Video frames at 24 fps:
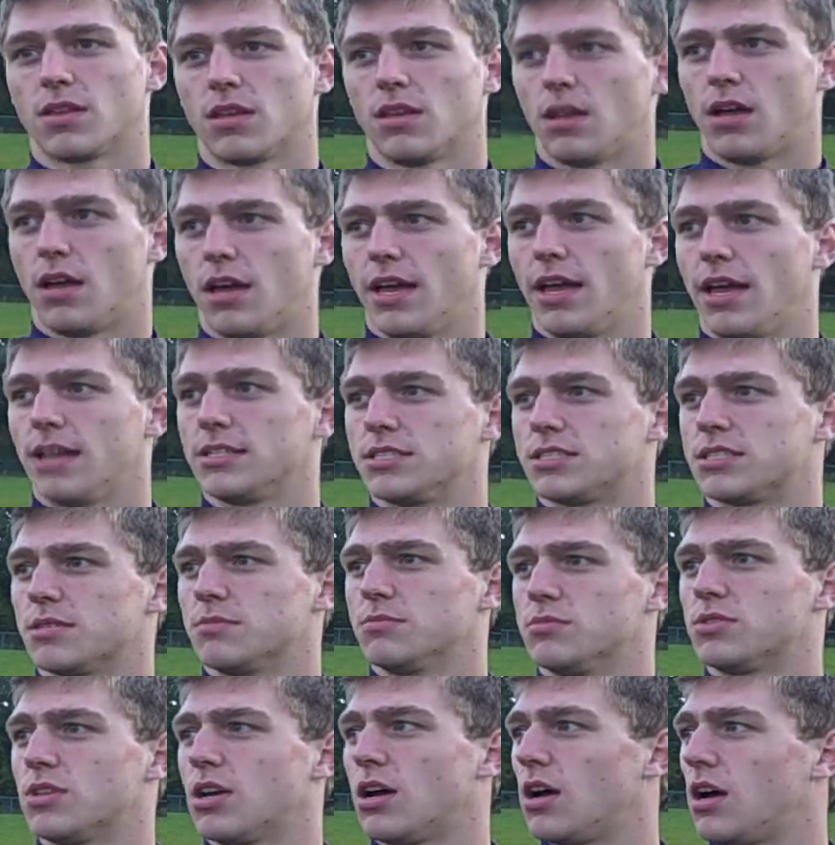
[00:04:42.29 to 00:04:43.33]
I had some
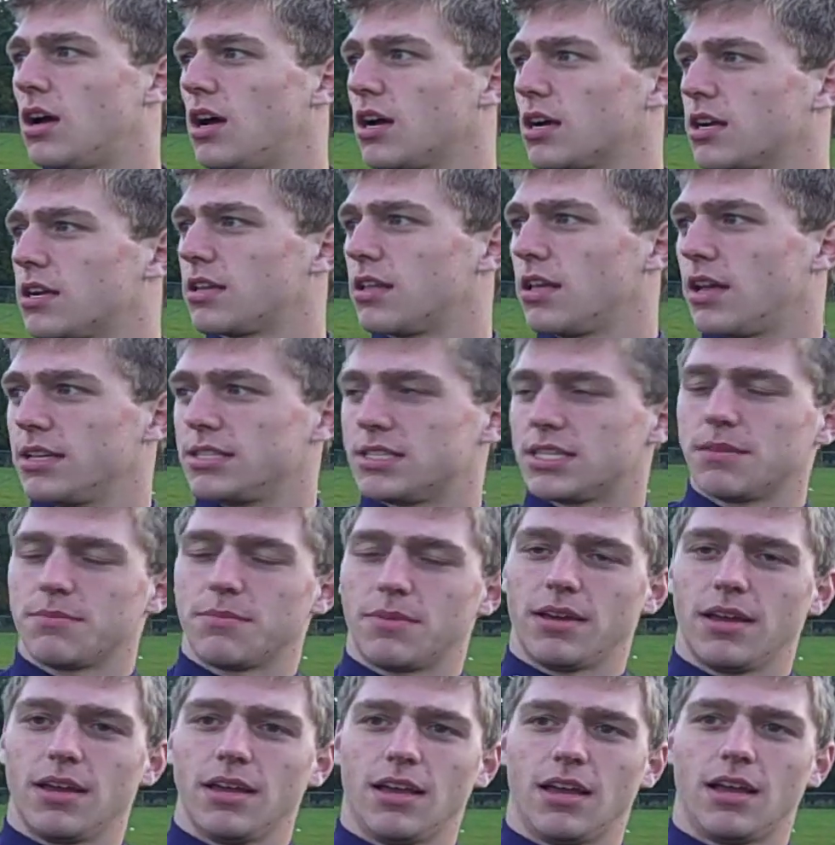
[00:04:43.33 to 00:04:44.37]
talk. I sent my
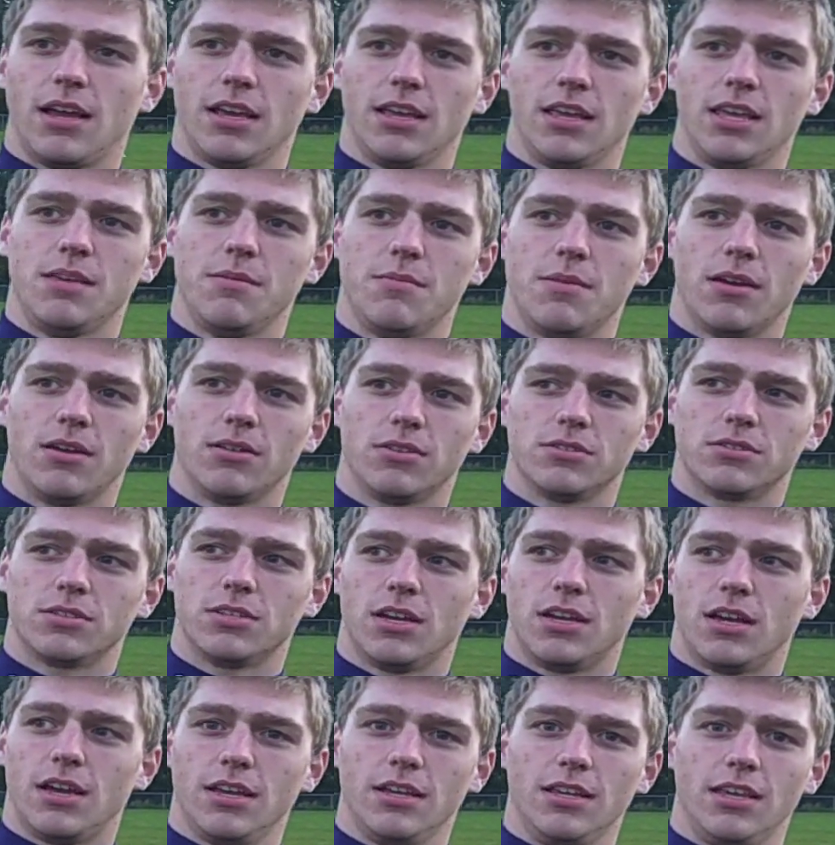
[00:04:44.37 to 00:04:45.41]
email to
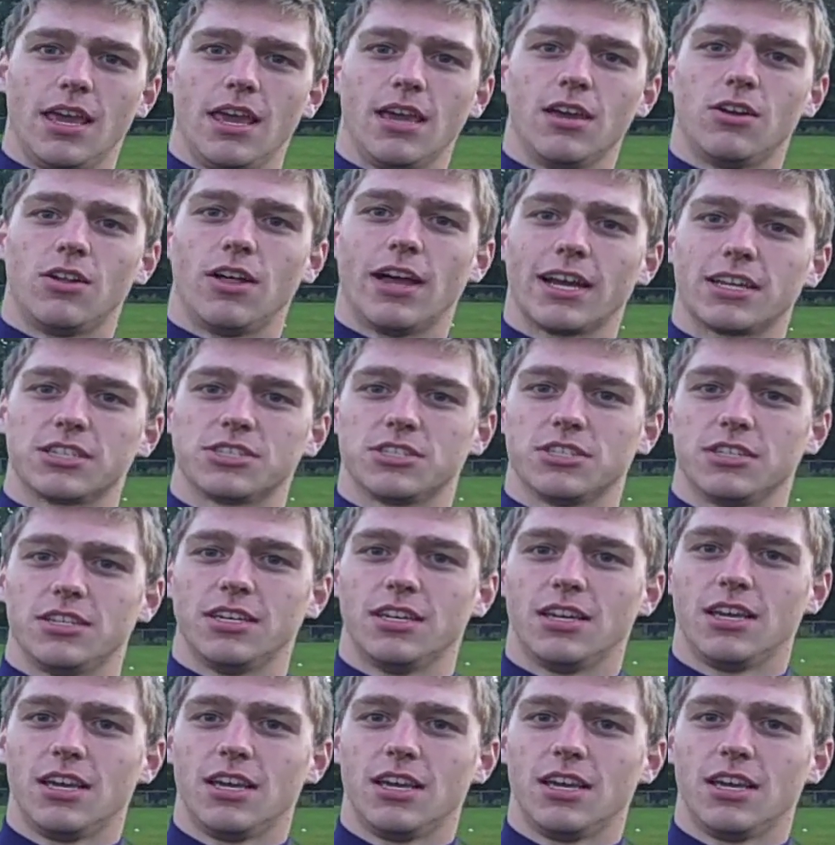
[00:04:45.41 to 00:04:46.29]
Yale, actually.